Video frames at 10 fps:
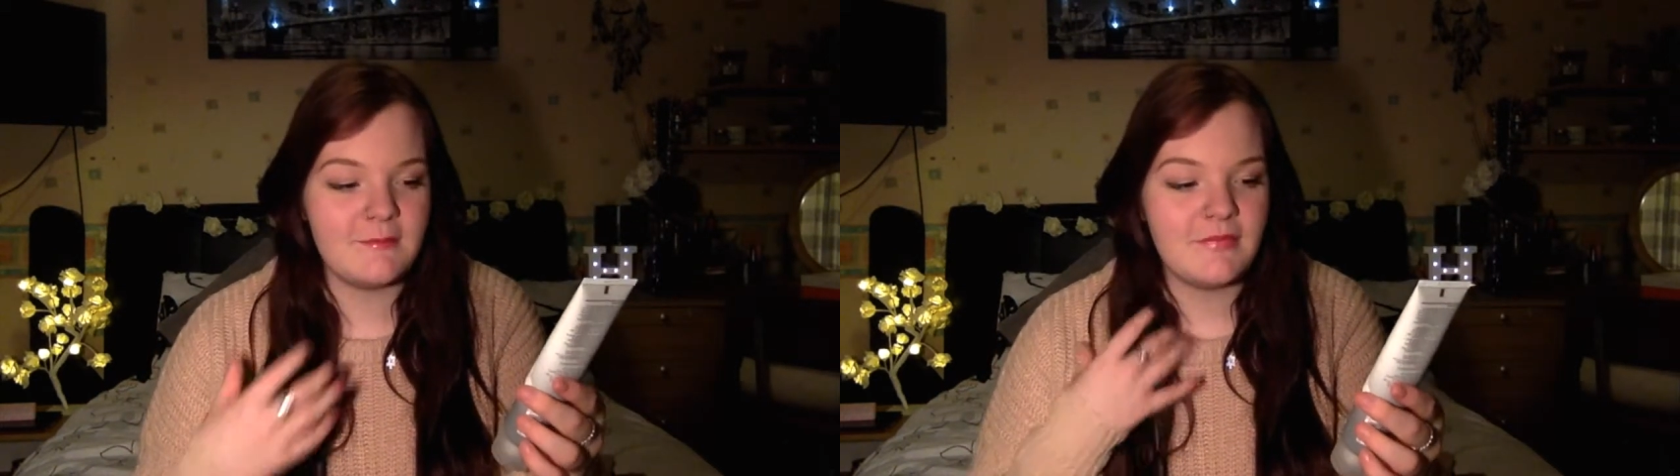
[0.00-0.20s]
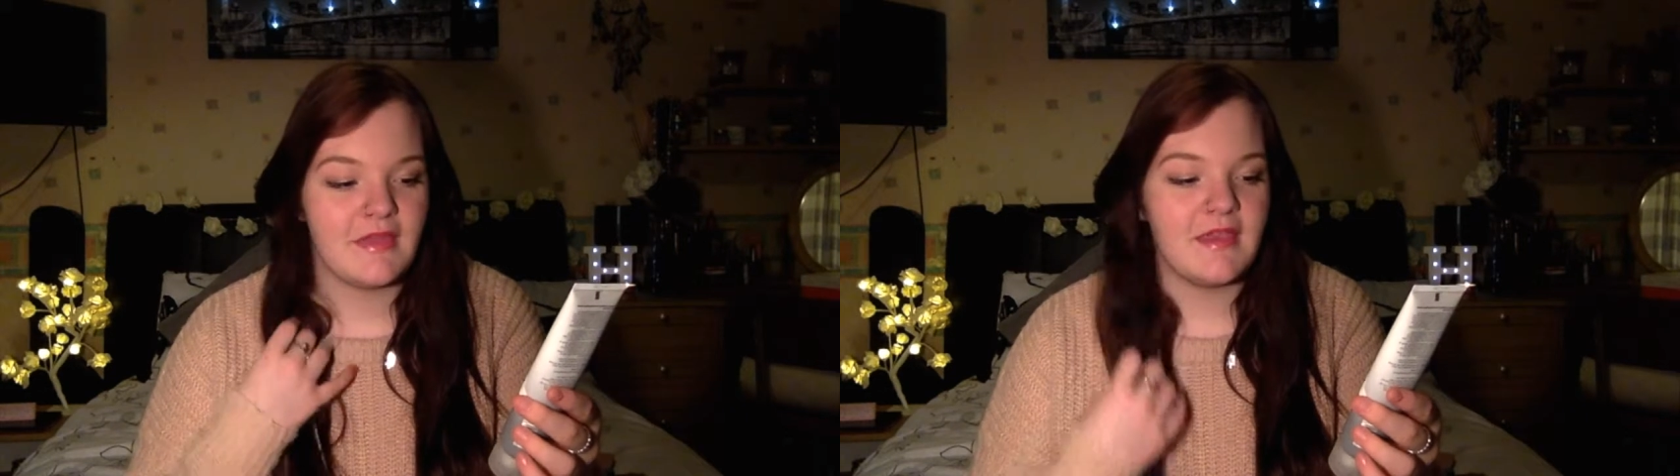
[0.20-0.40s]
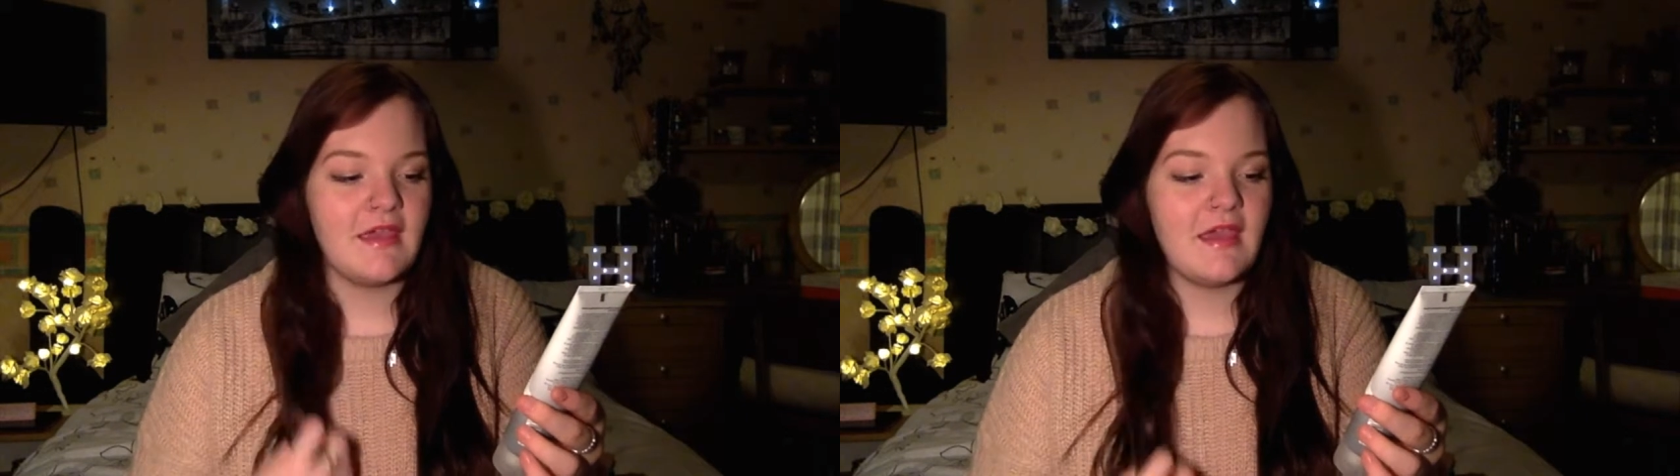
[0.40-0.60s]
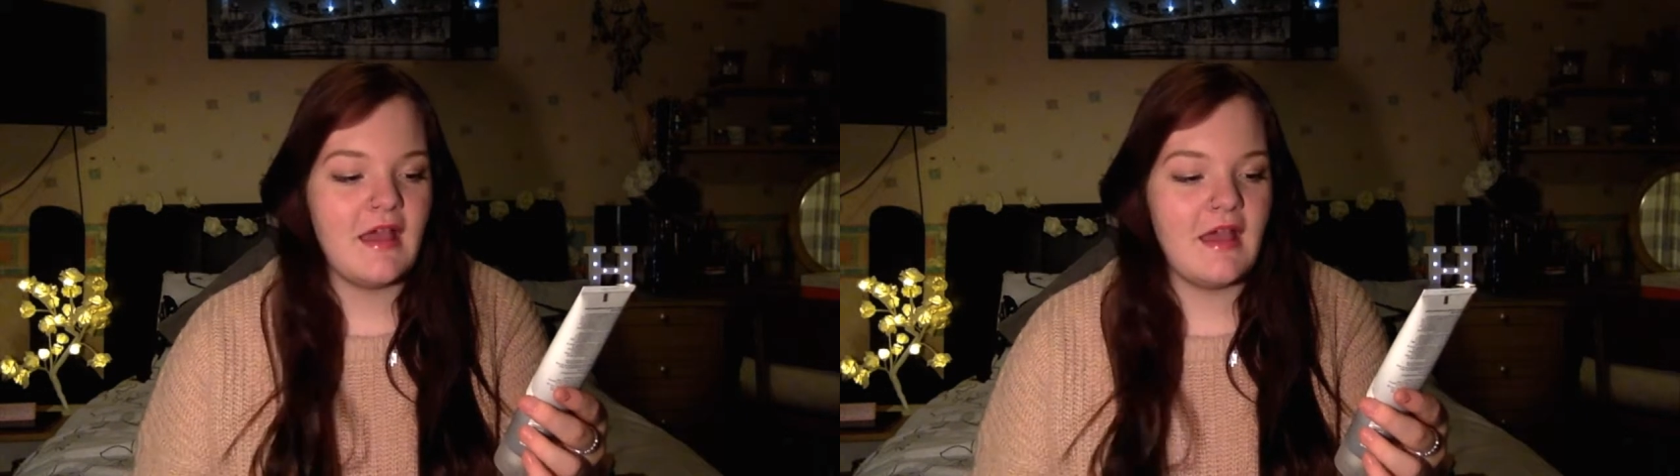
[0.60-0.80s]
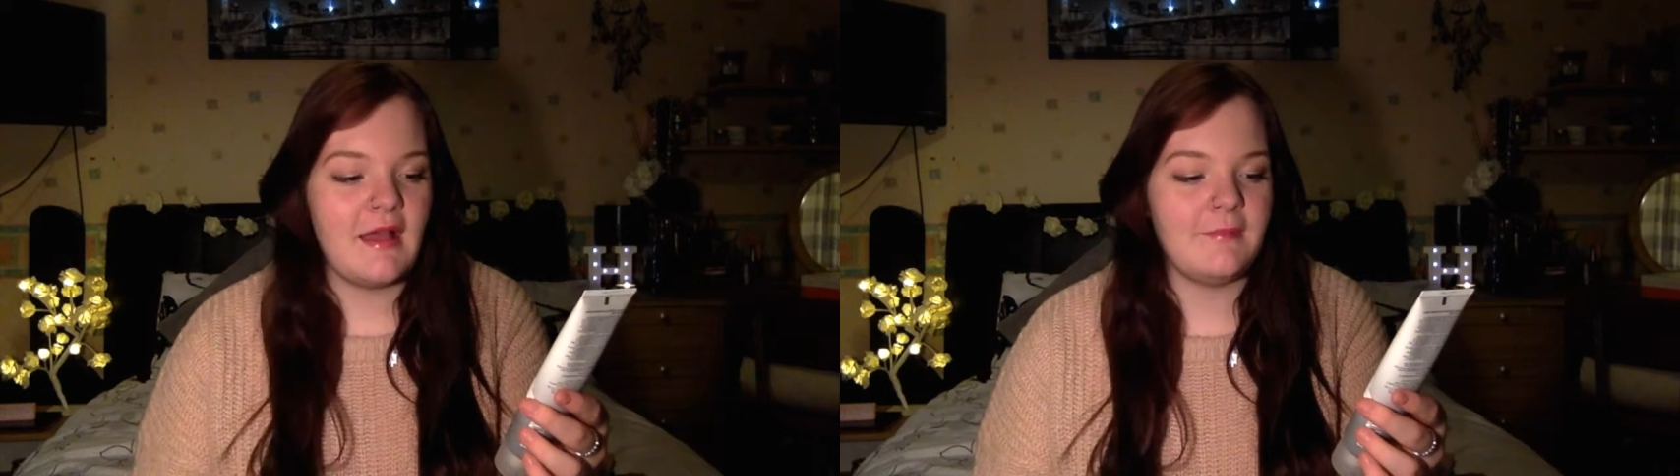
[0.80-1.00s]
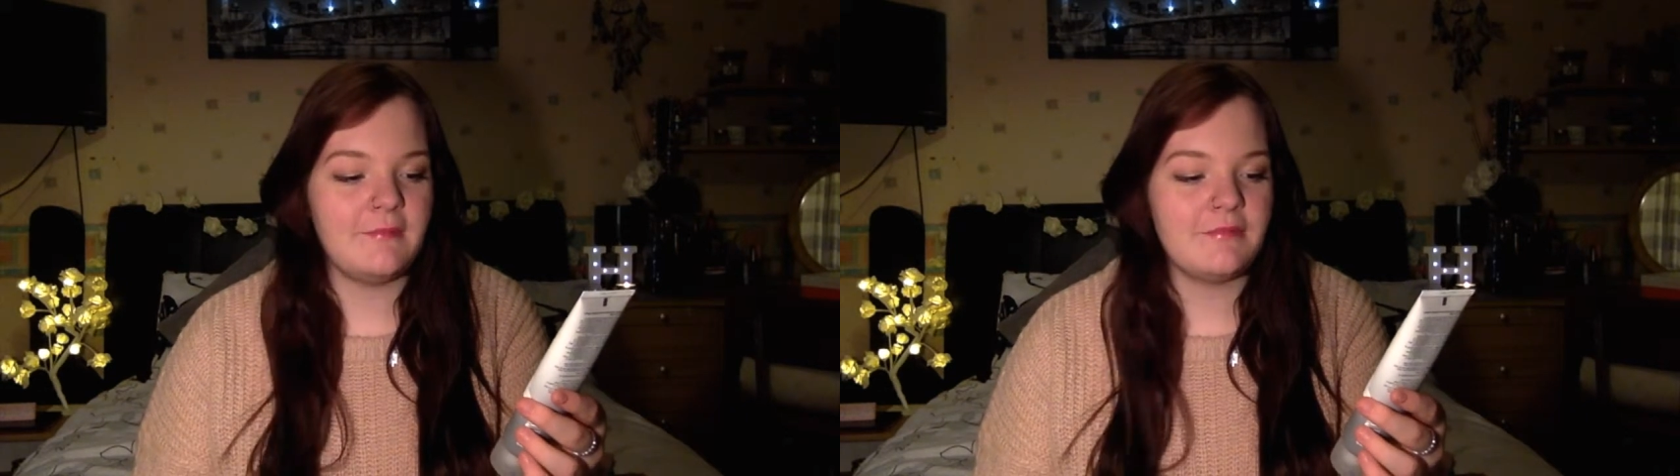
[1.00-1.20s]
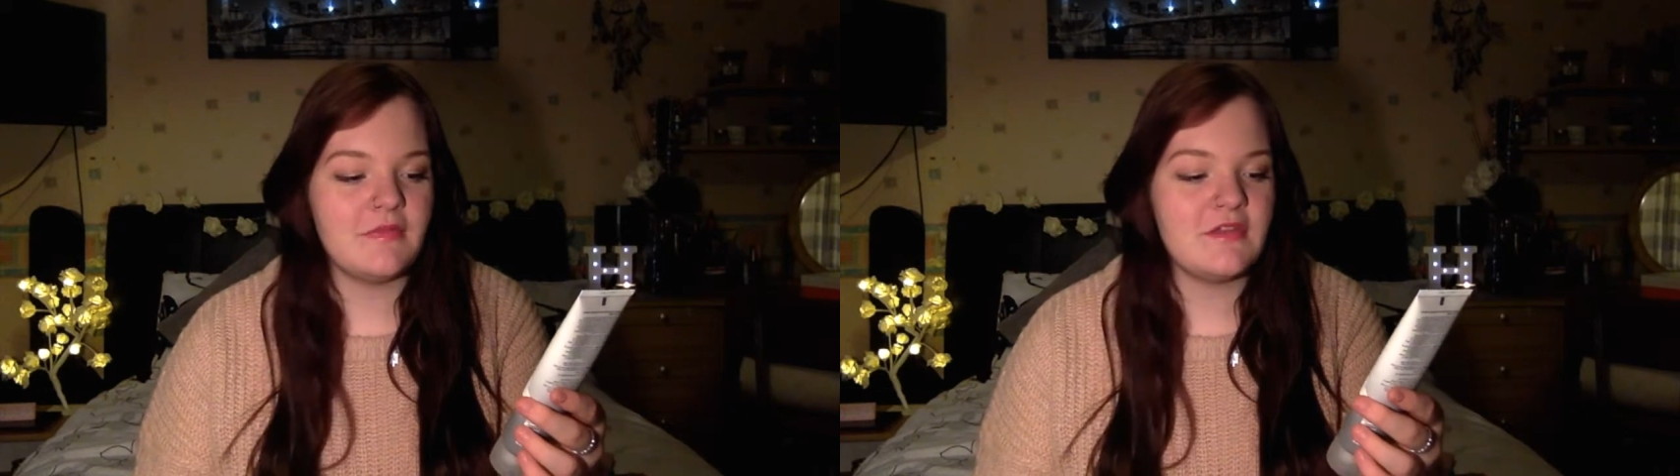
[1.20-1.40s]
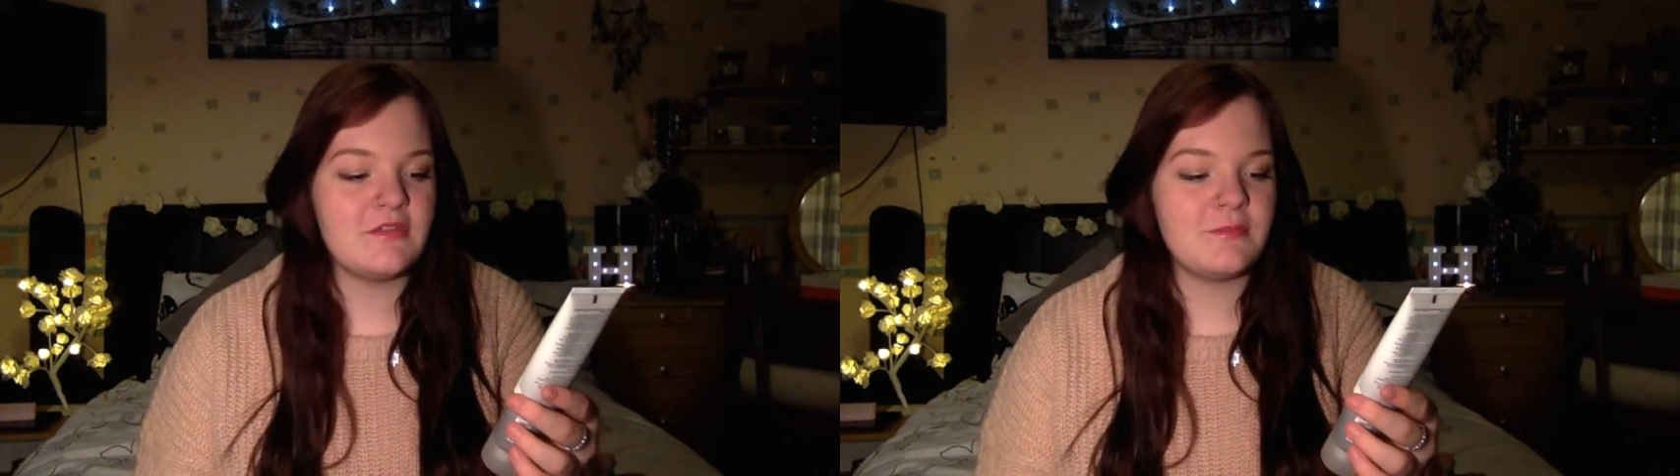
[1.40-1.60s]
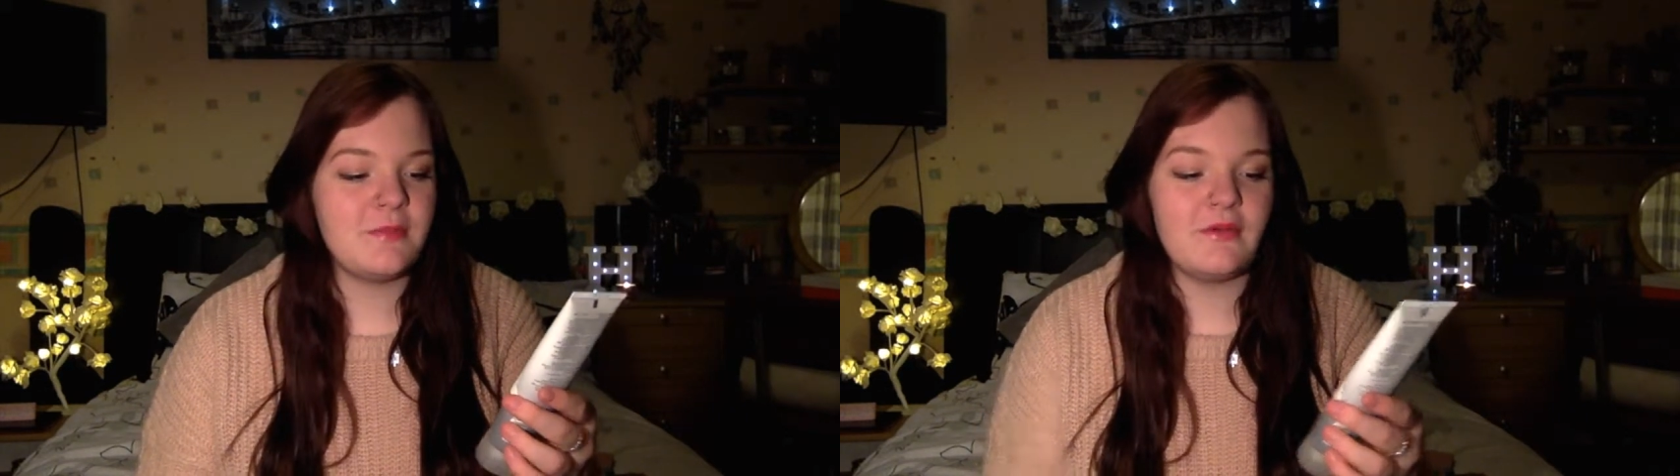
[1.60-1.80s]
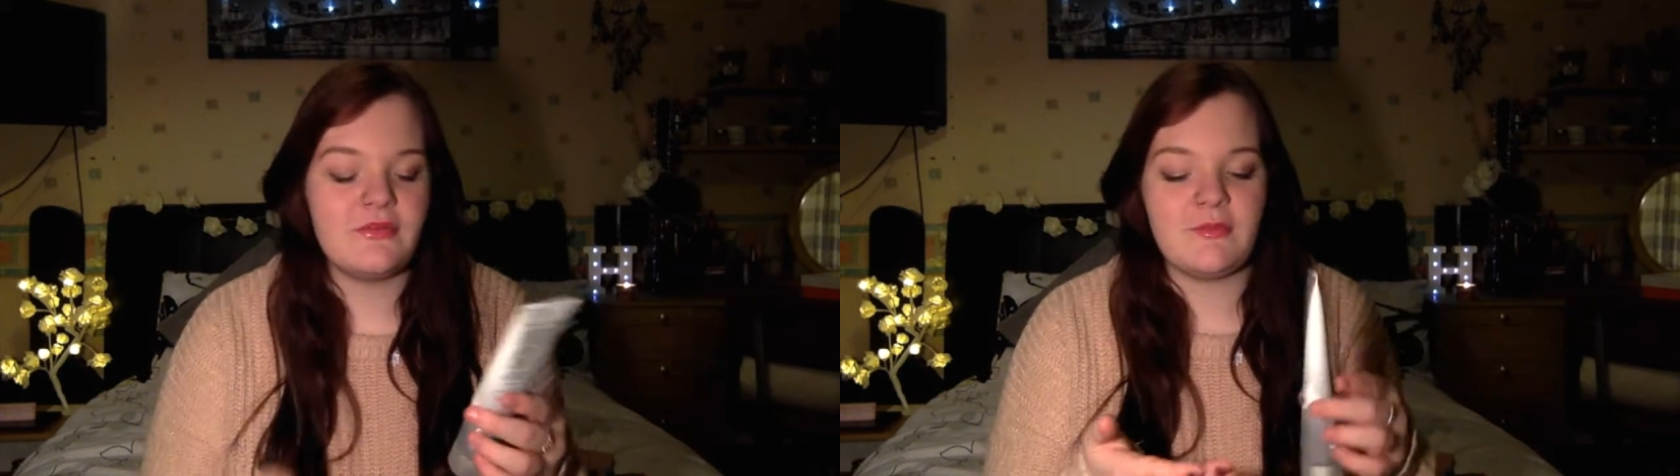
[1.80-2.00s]
You just
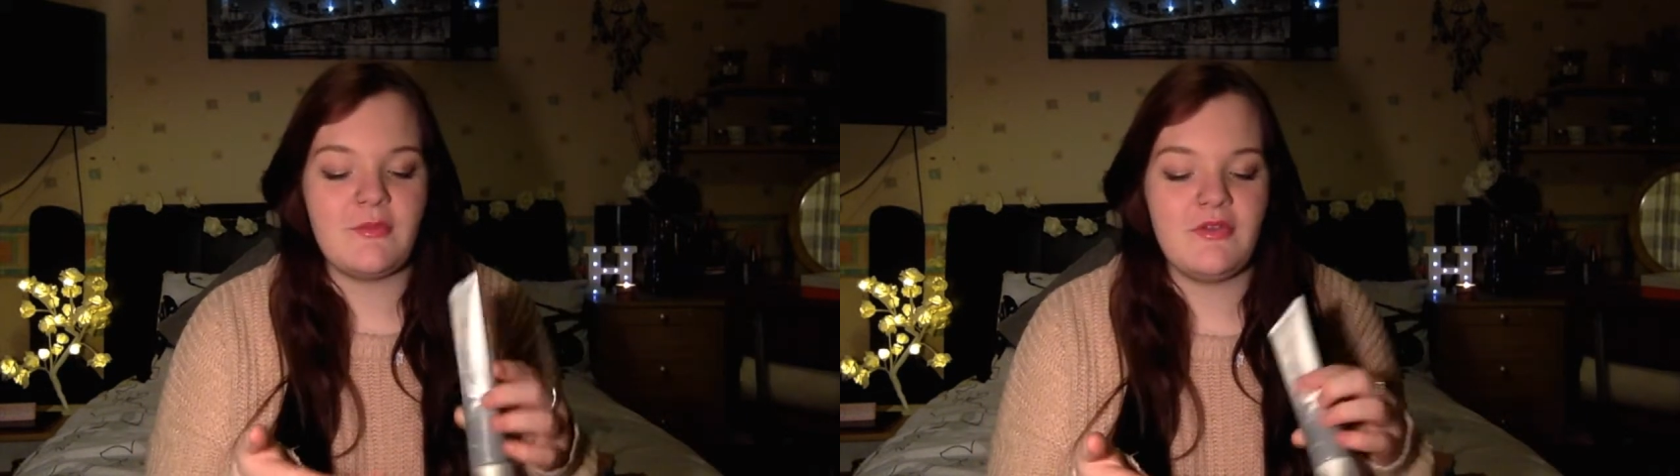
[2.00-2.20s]
pour some